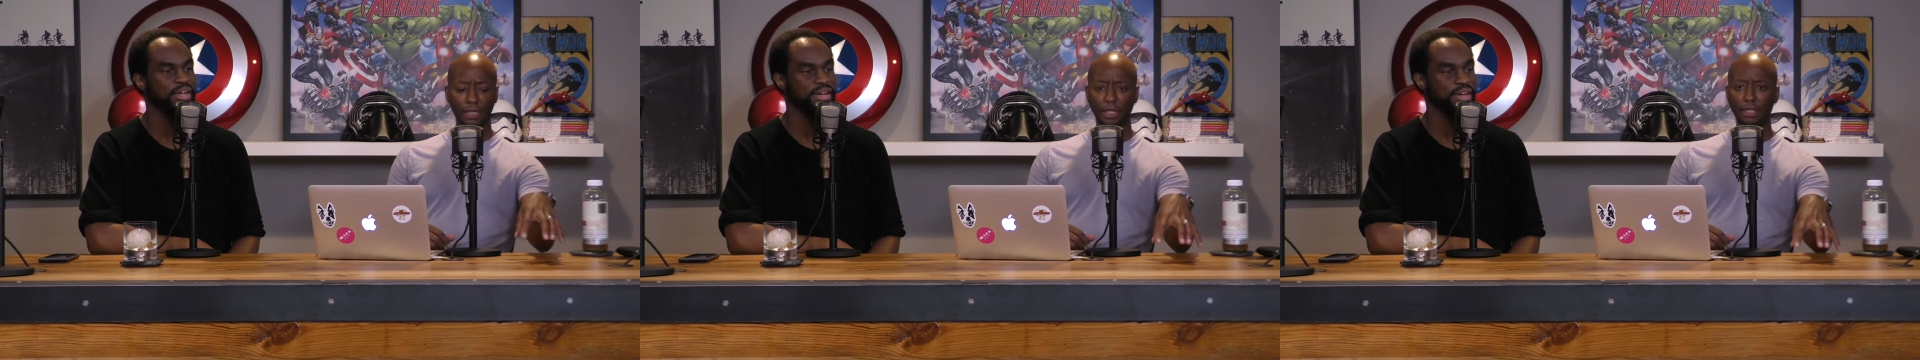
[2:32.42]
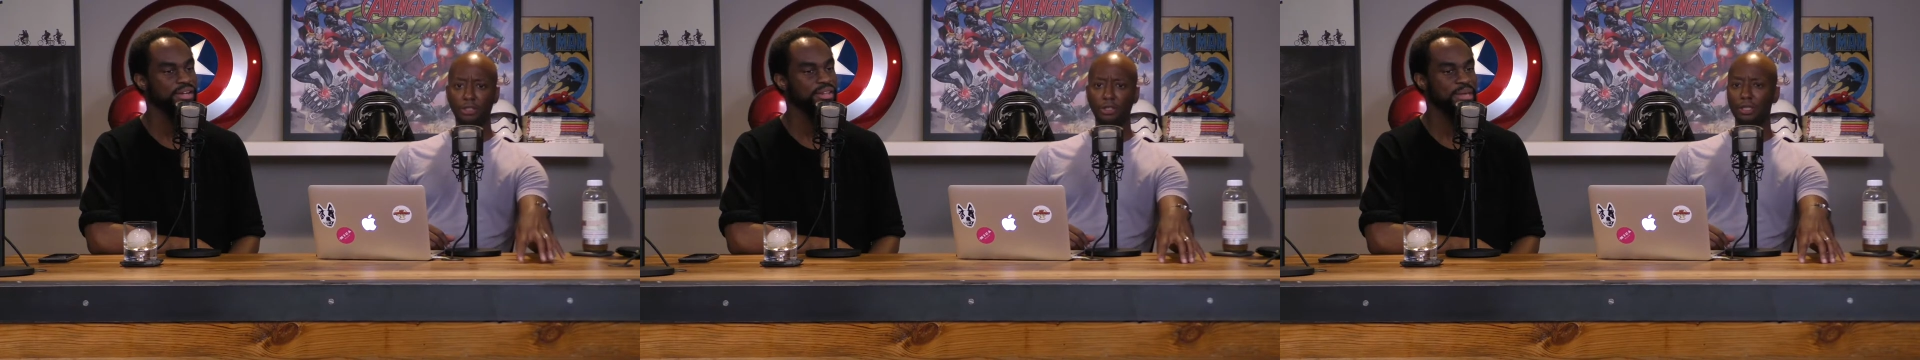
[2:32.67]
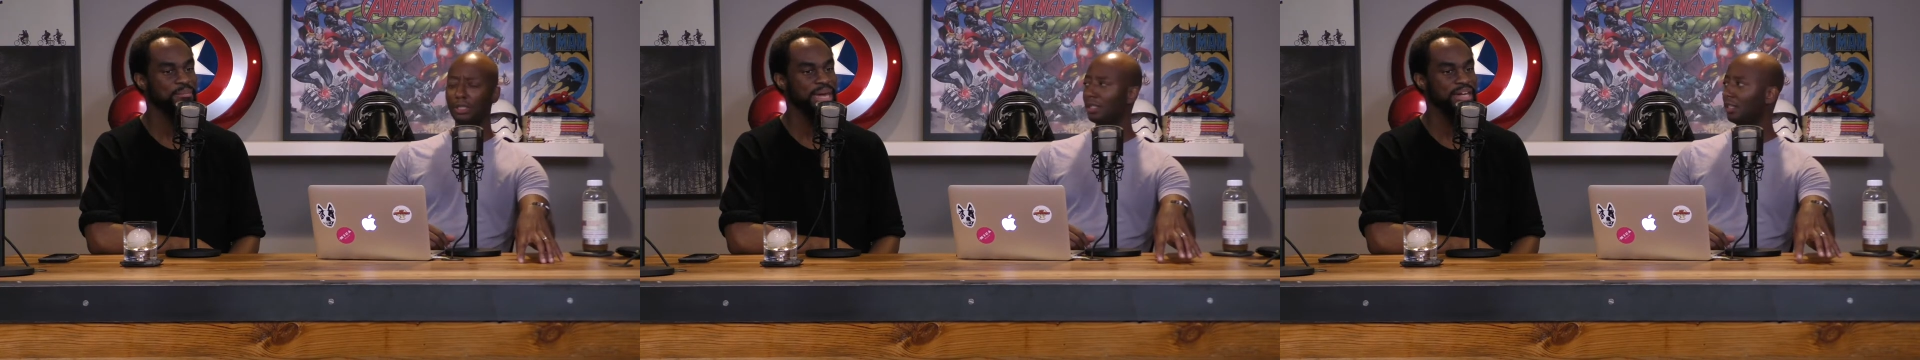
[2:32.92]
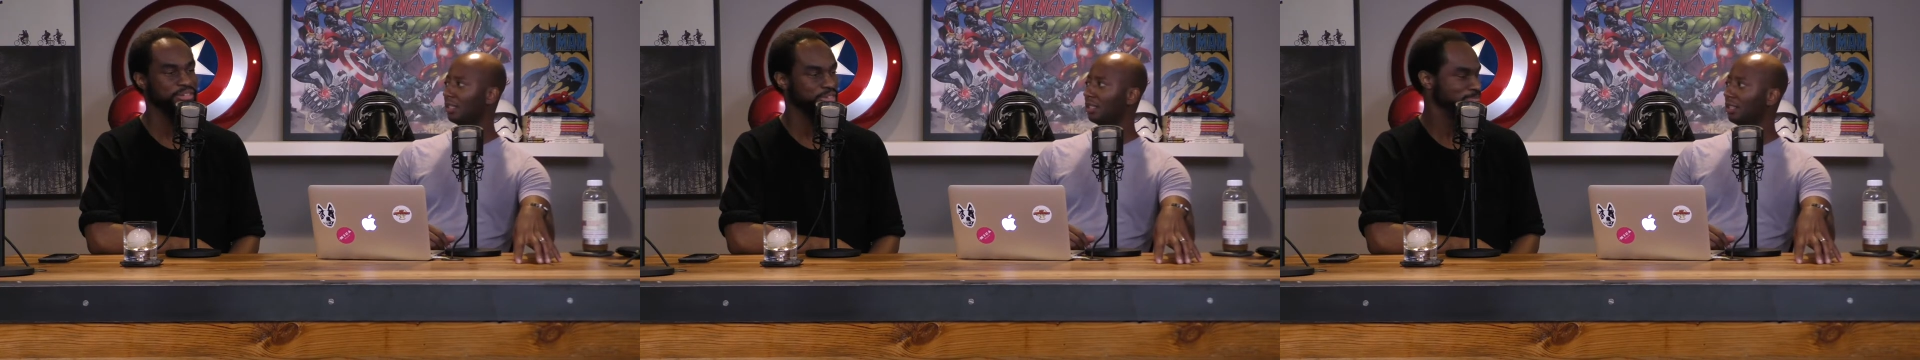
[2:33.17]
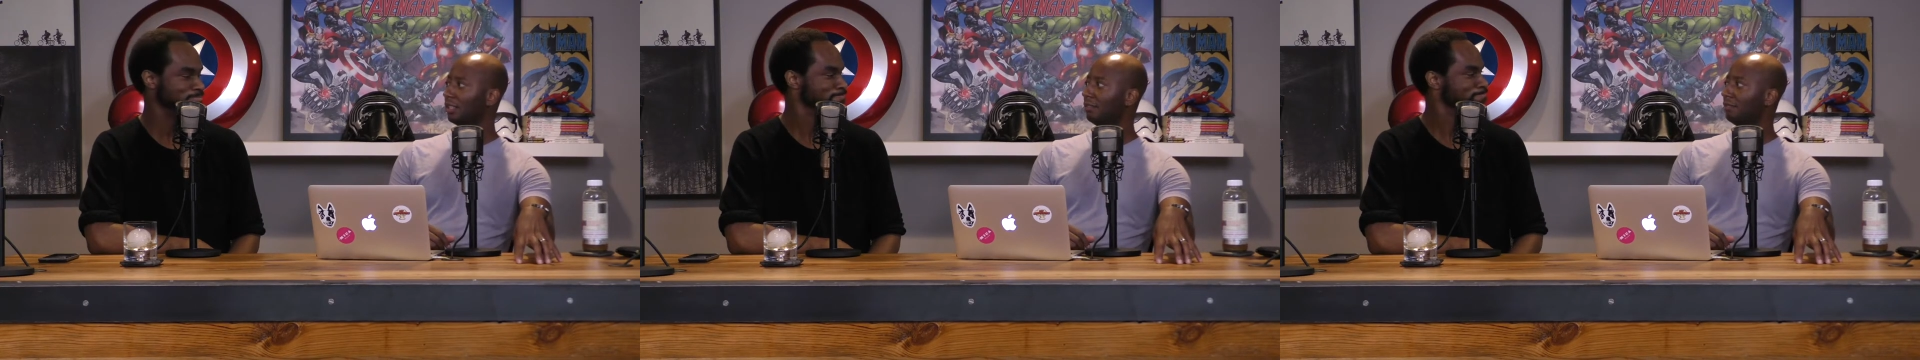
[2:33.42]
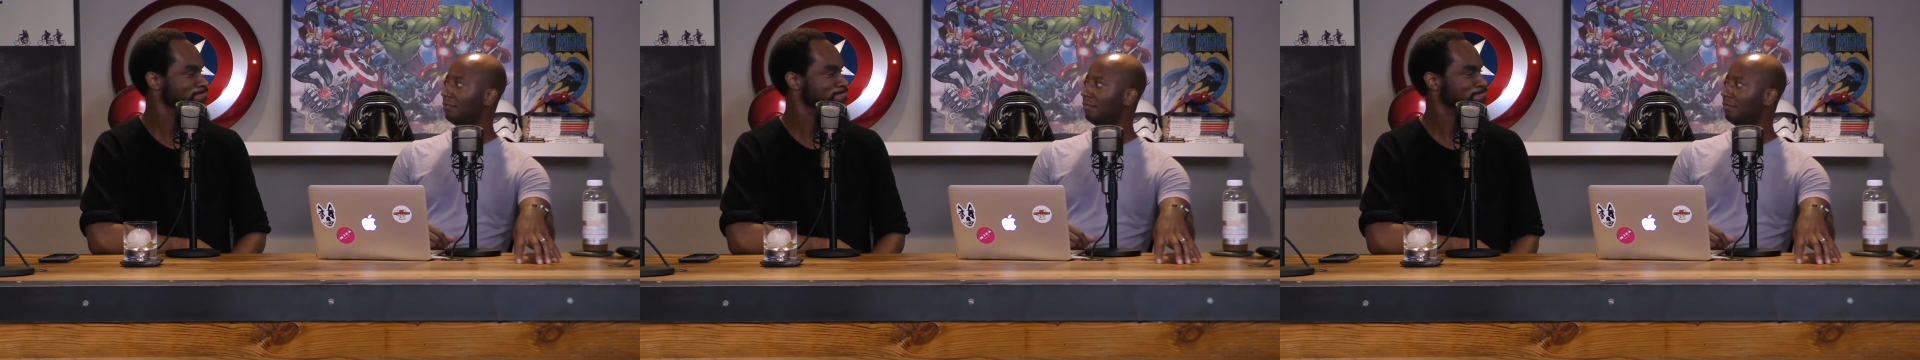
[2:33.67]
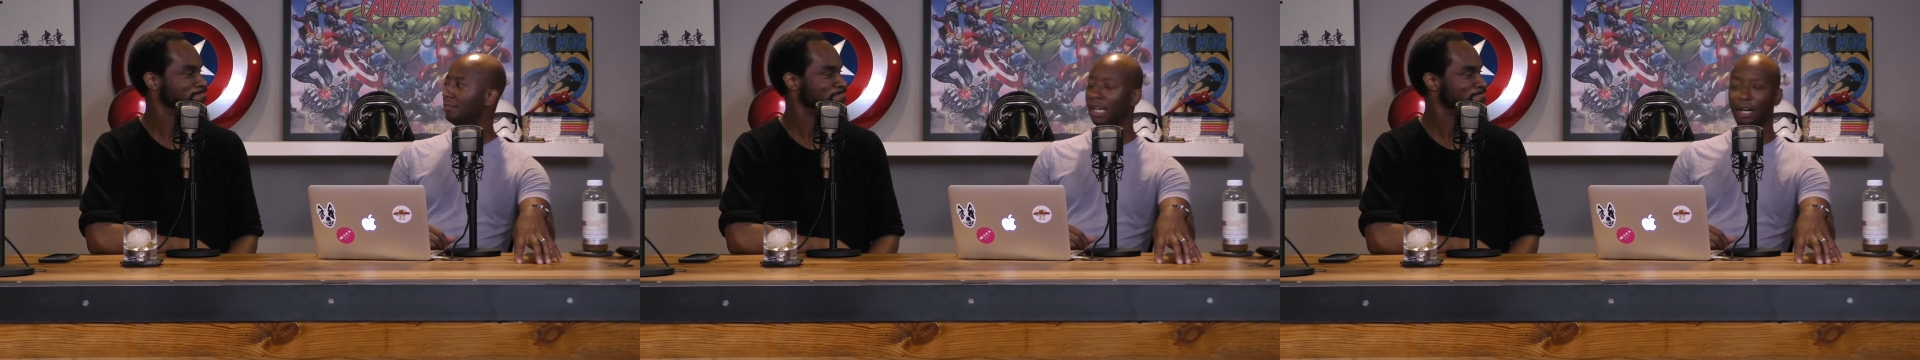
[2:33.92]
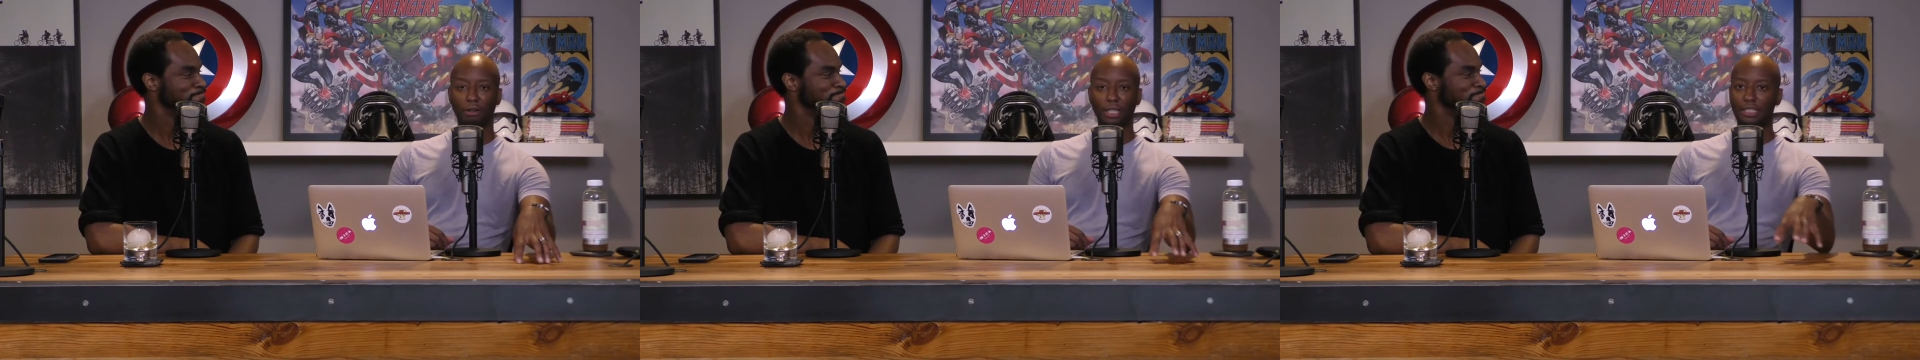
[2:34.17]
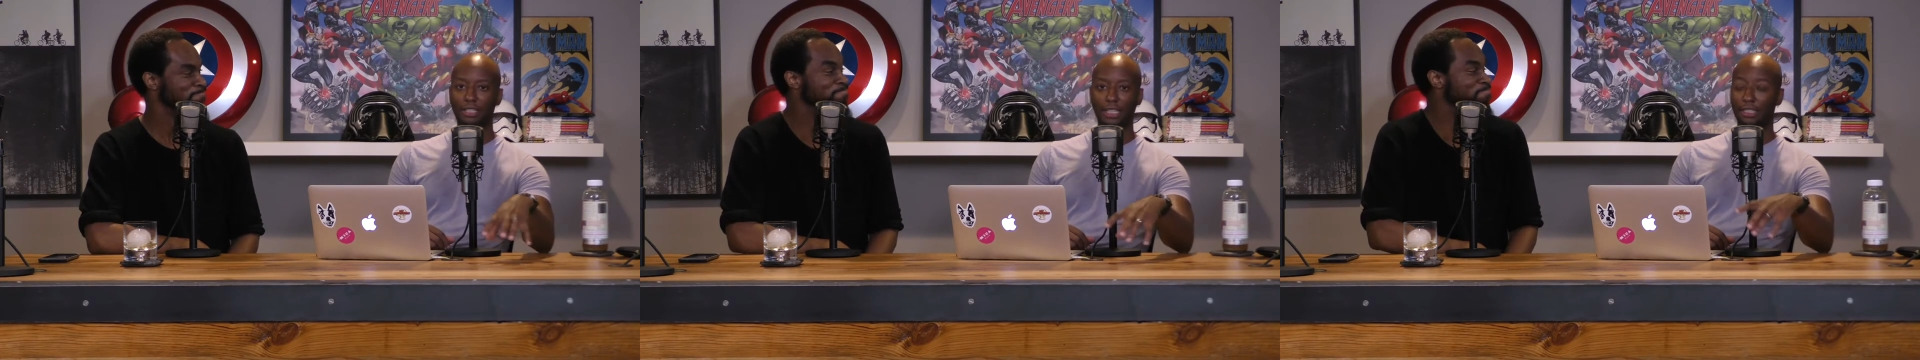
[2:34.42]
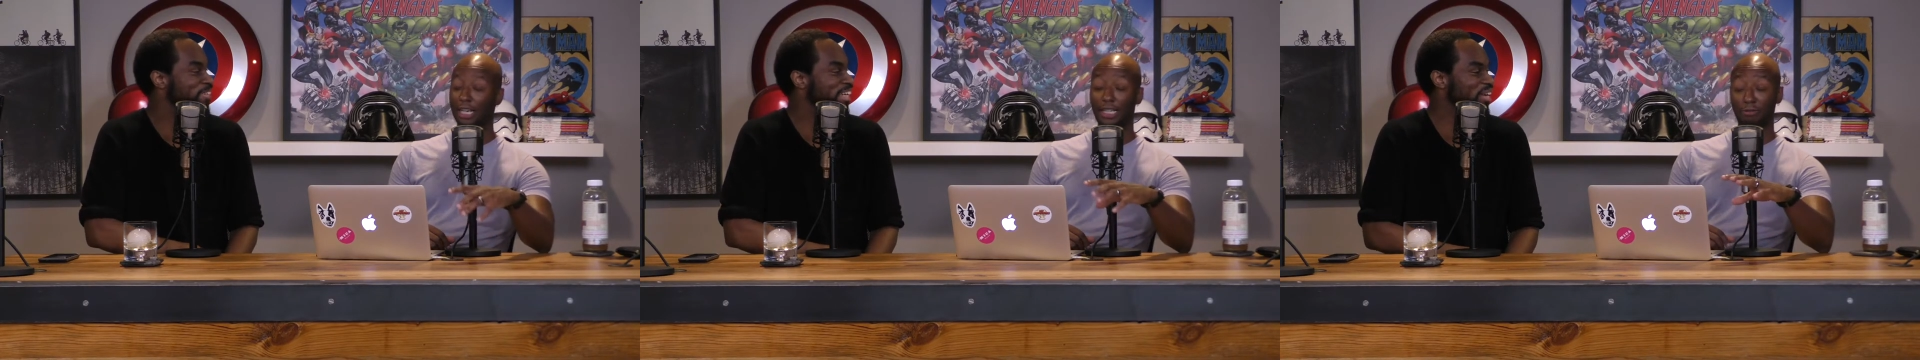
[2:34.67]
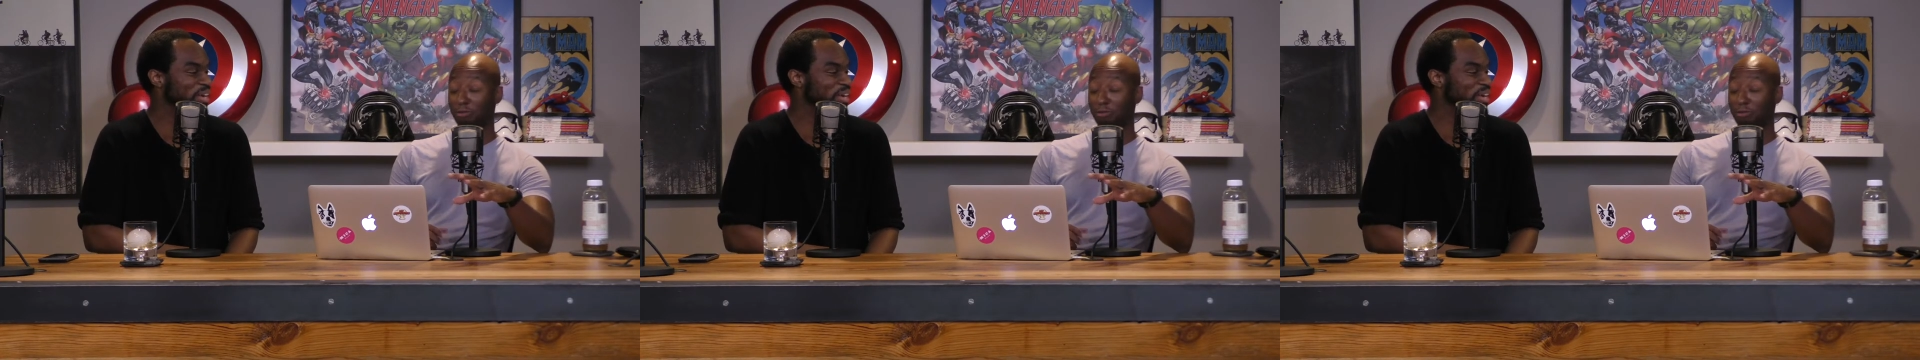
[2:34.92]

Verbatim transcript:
Speaker 1: None of that matters. No, it it, it,